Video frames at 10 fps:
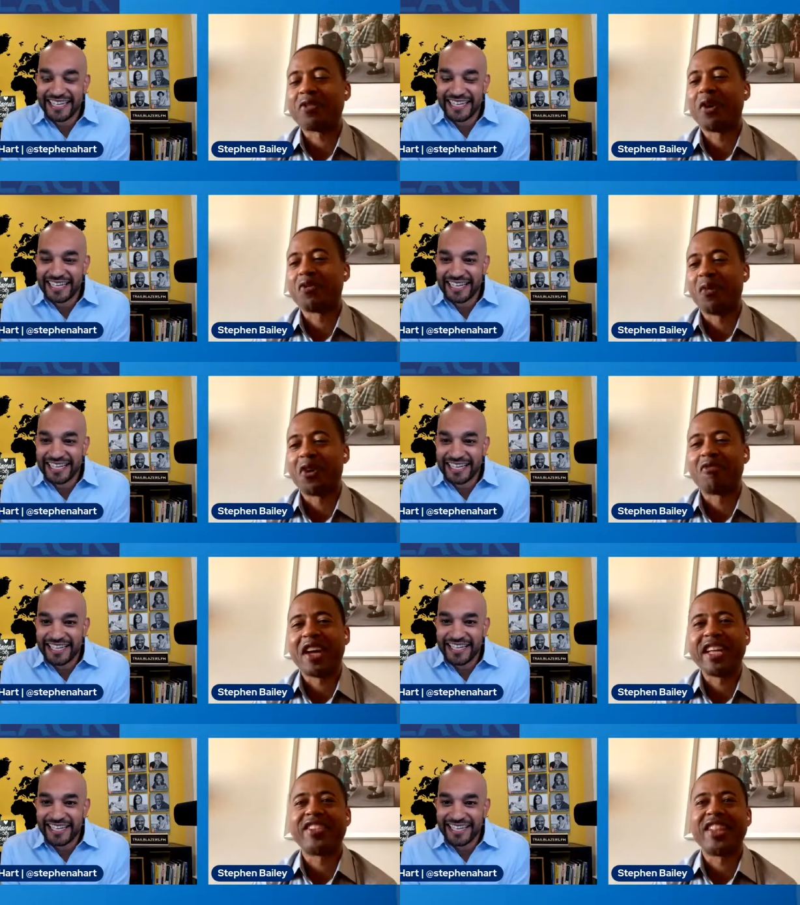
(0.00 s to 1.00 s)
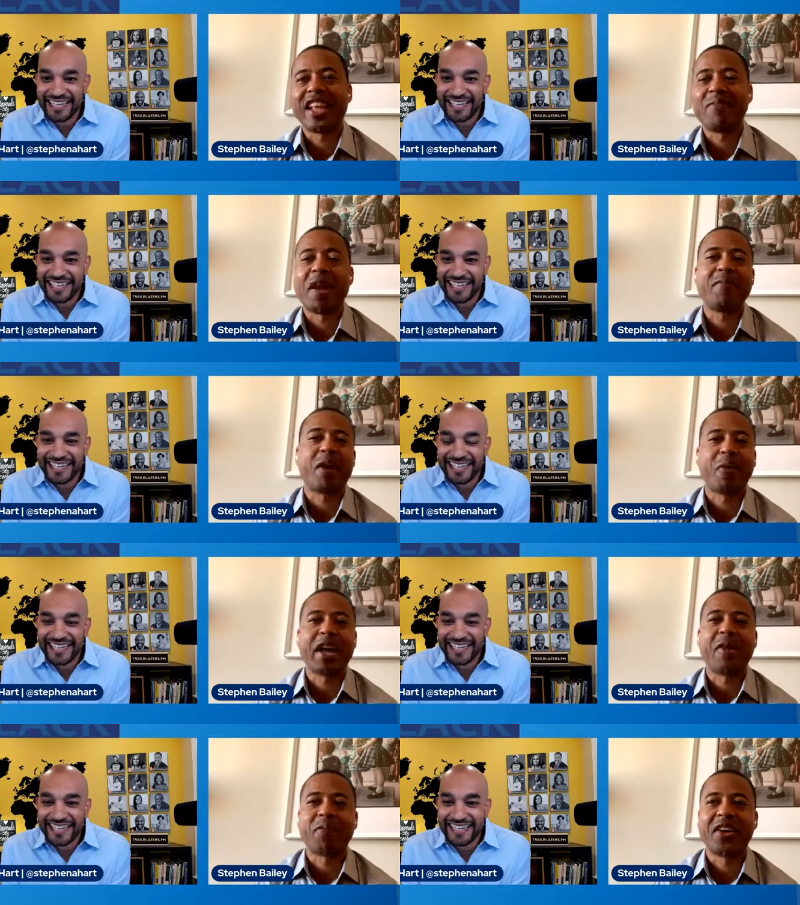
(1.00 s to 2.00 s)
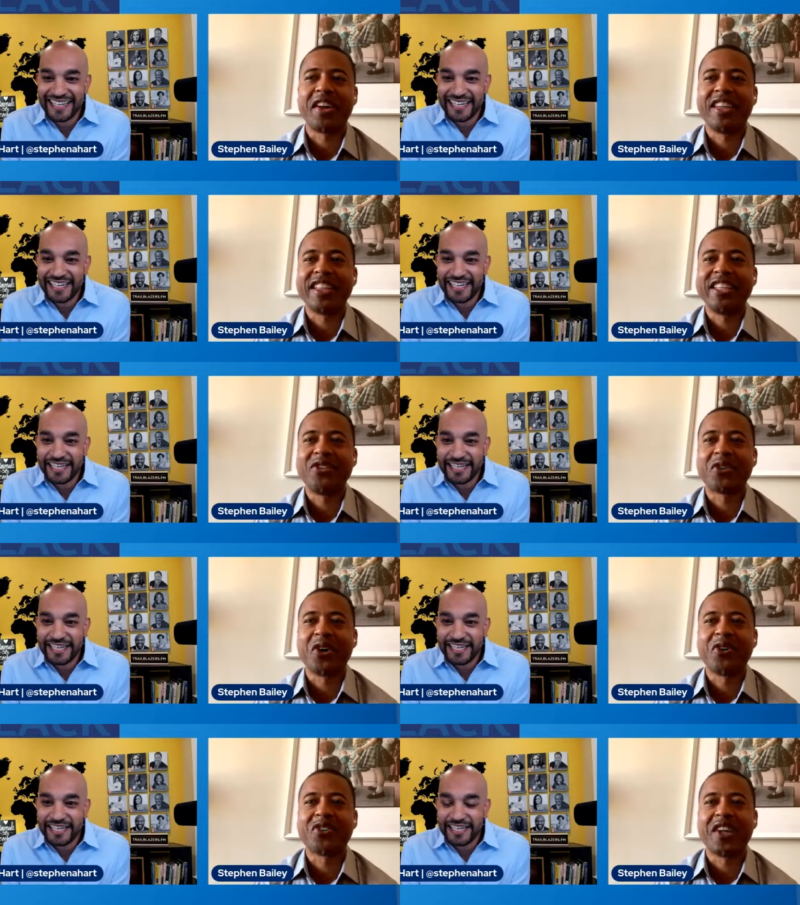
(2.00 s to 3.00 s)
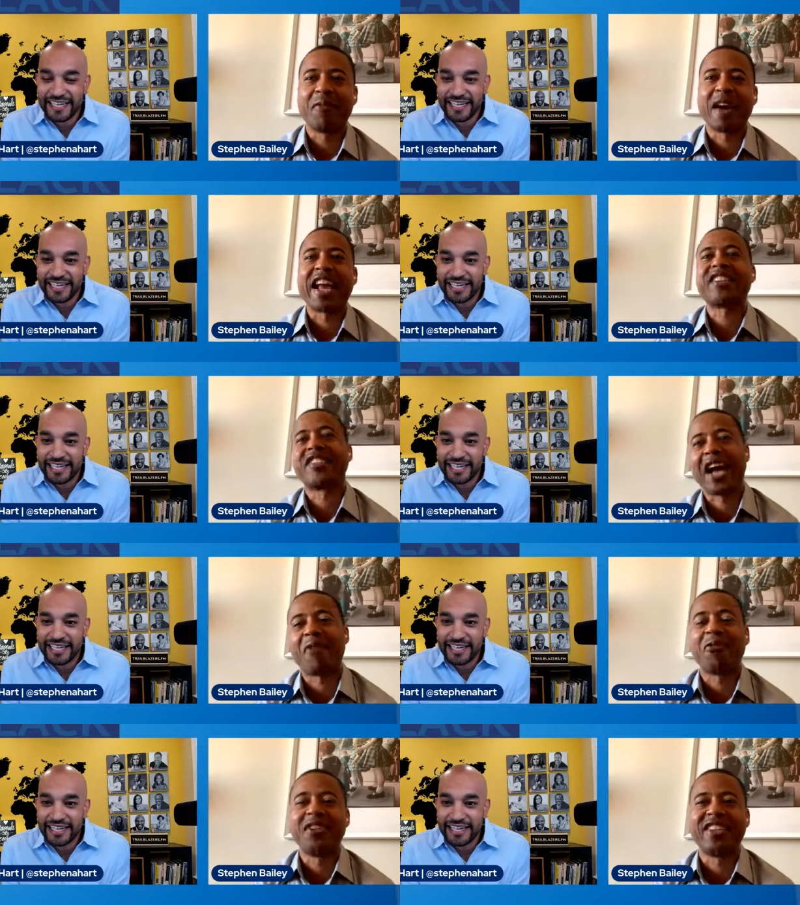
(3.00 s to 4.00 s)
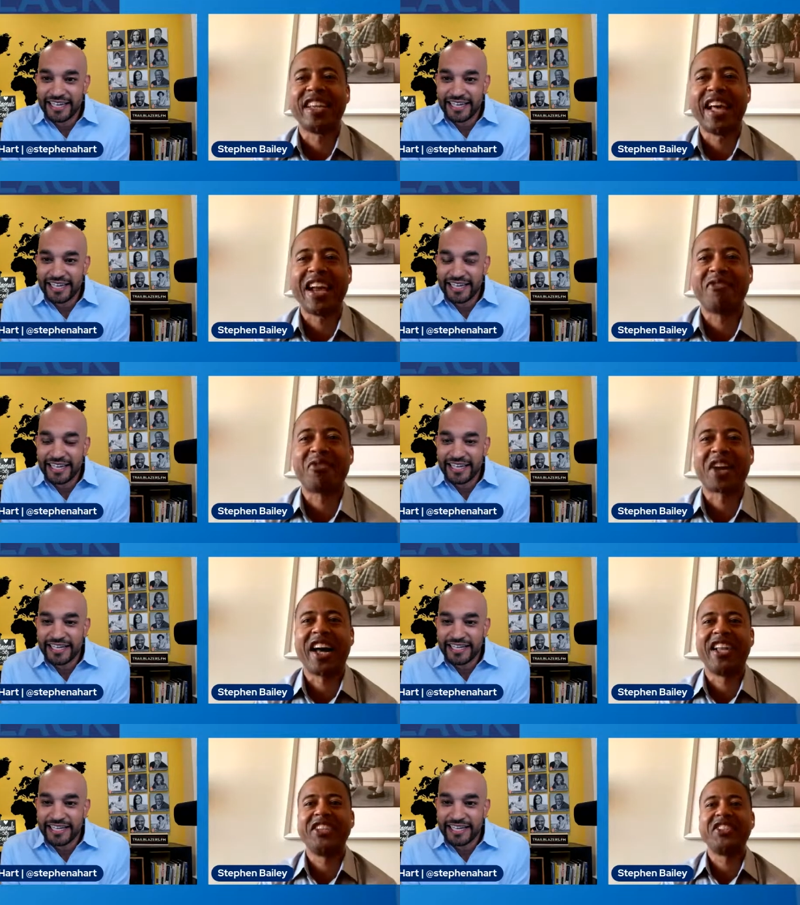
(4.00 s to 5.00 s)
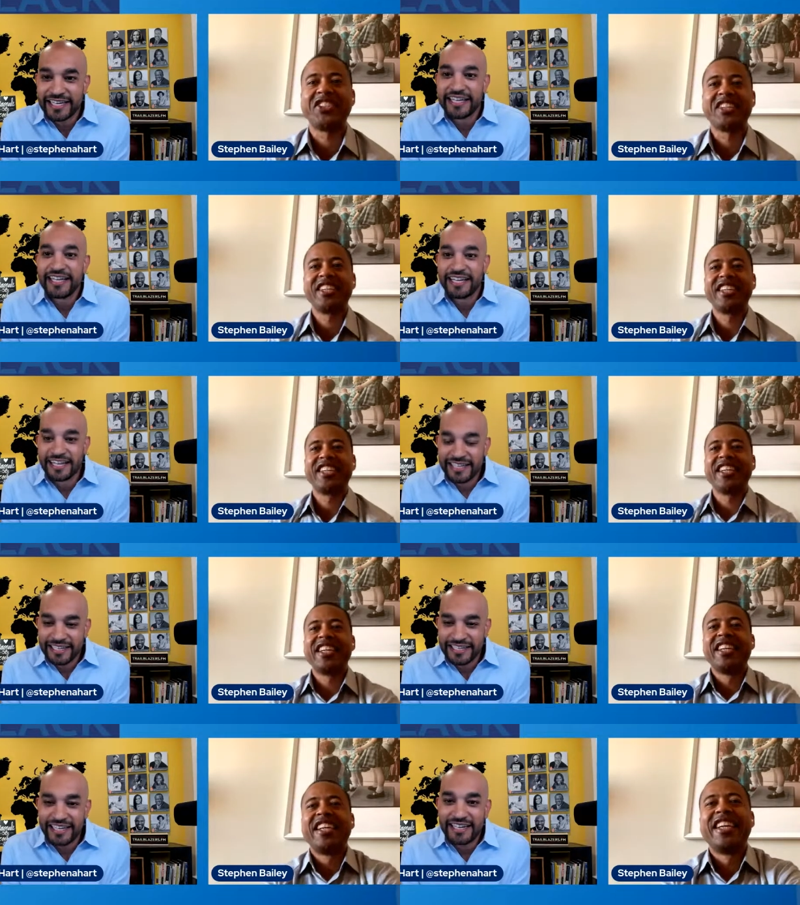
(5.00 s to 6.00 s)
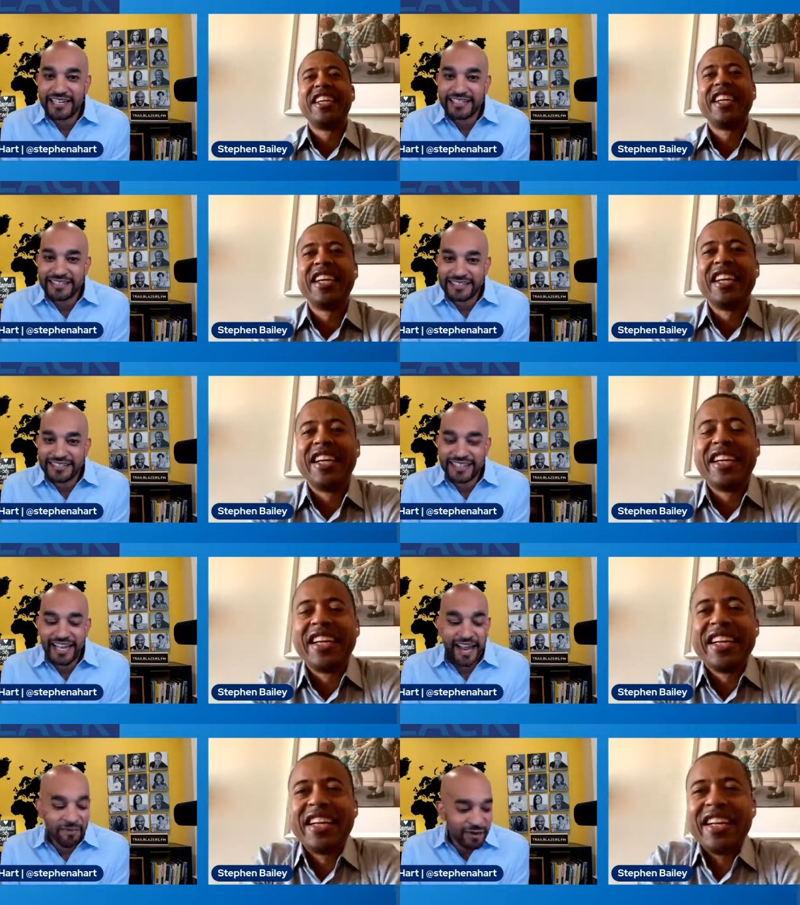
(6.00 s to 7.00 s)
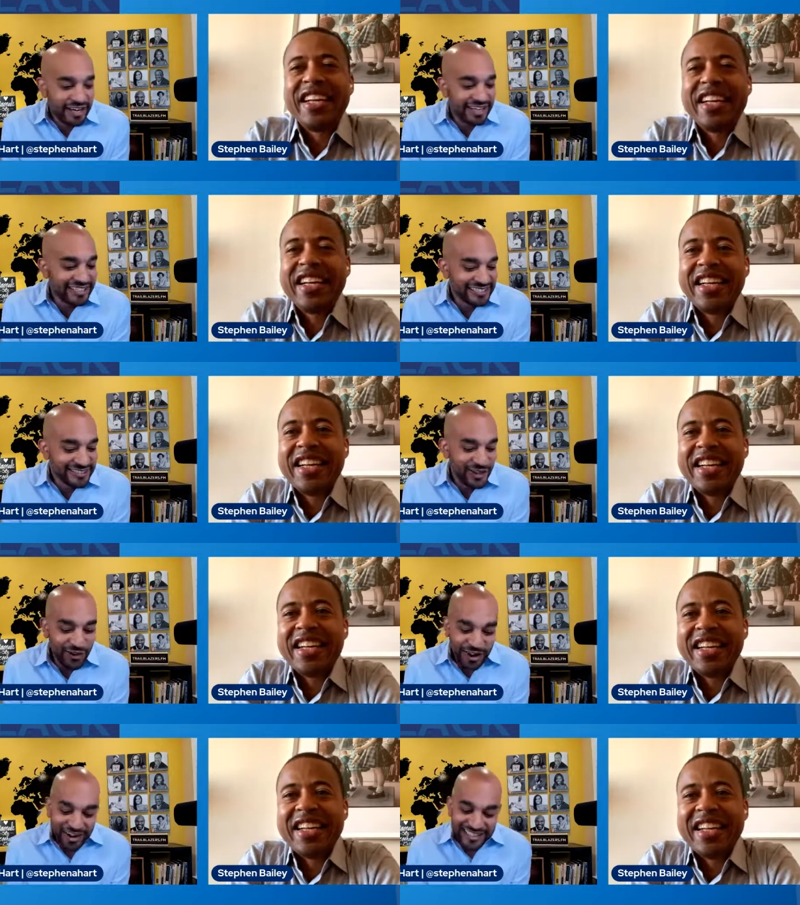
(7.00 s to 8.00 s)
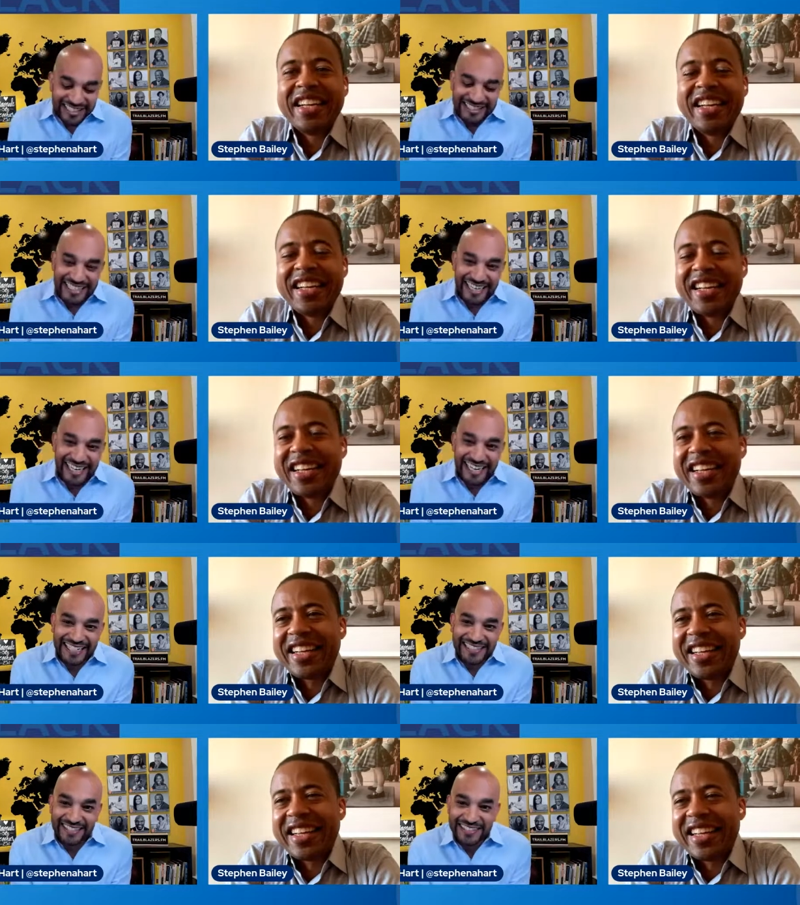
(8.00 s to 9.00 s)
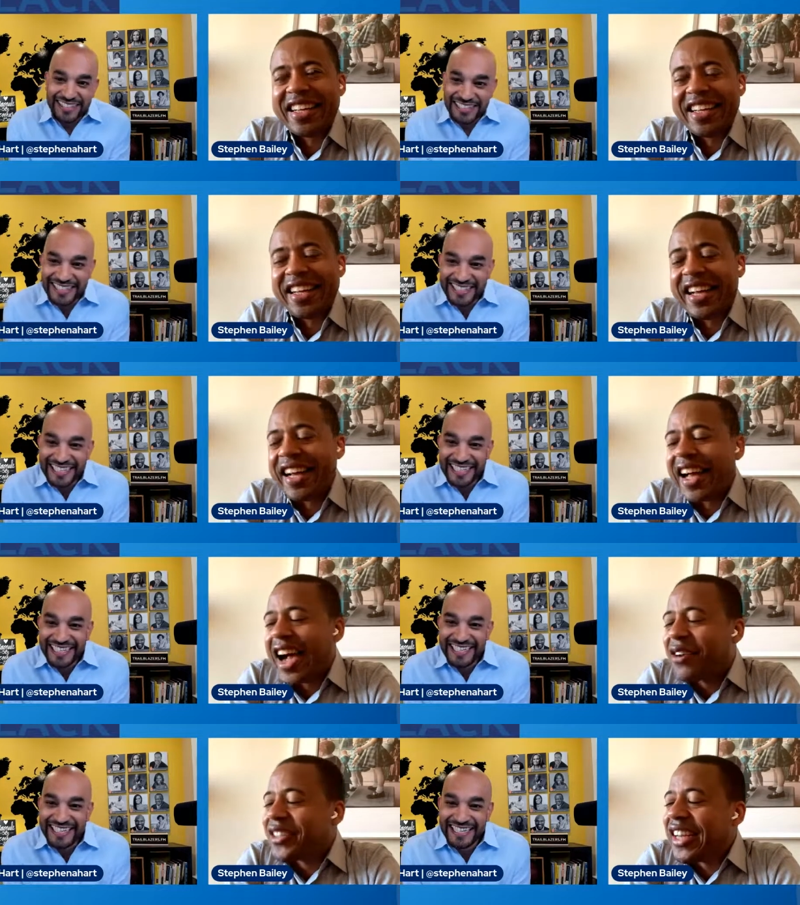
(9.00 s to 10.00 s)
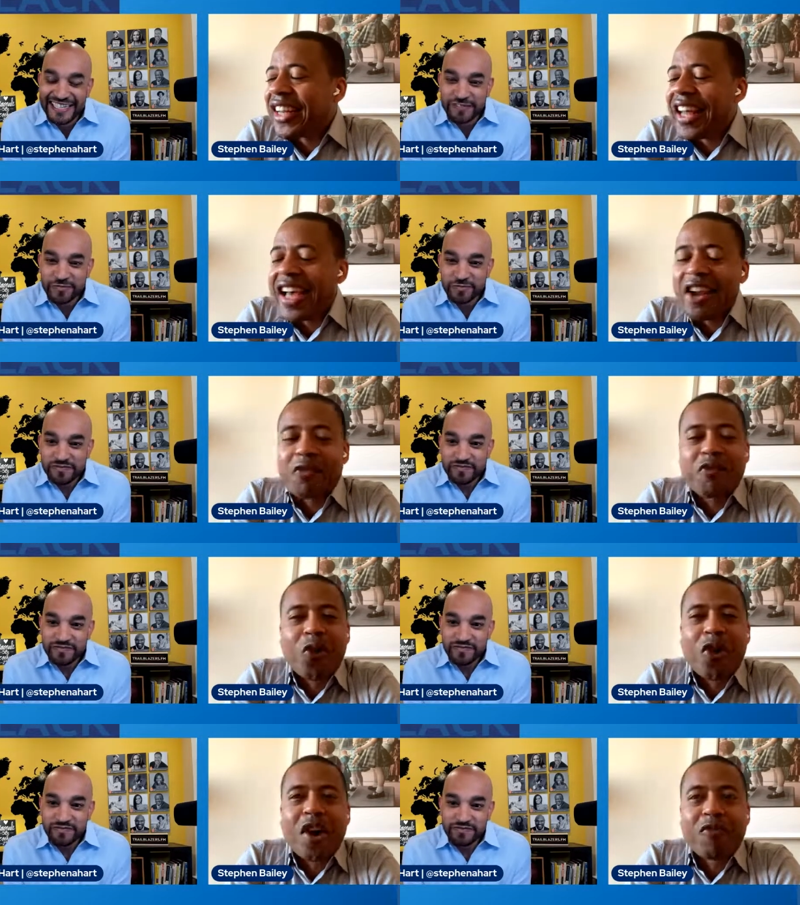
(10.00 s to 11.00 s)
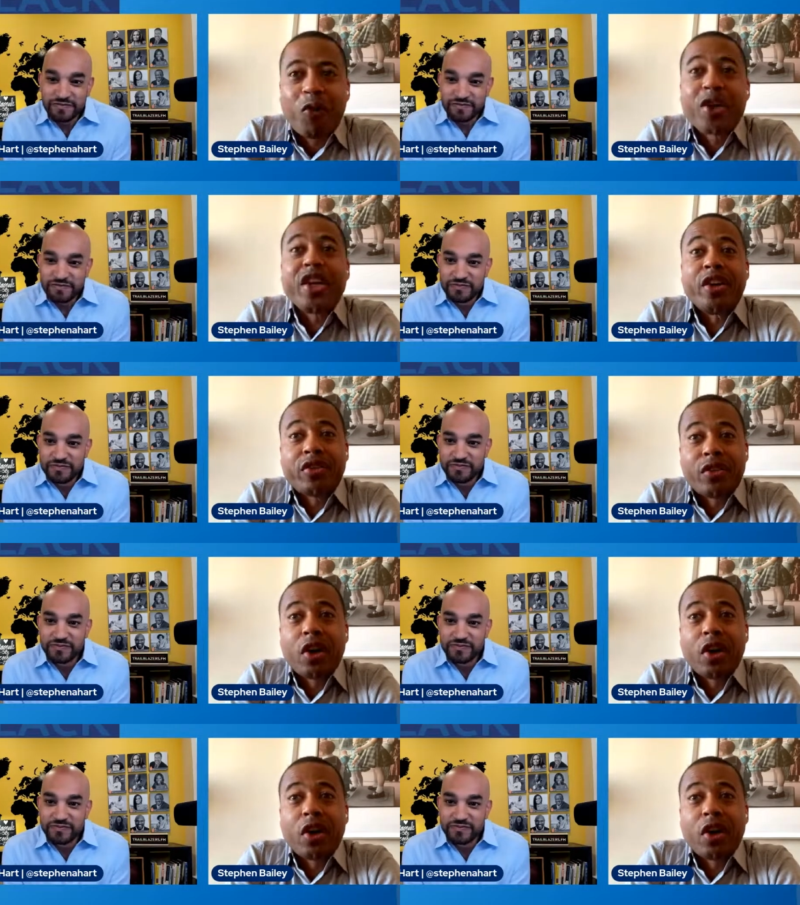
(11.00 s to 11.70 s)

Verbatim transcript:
Speaker 1: that's where I was born and raised, and then made my way up the, the East Coast. Uh, my next stop was Atlanta for college.
Speaker 2: Nice, Emory. So how long did you stay in Atlanta?
Speaker 1: I was in Atlanta for four years.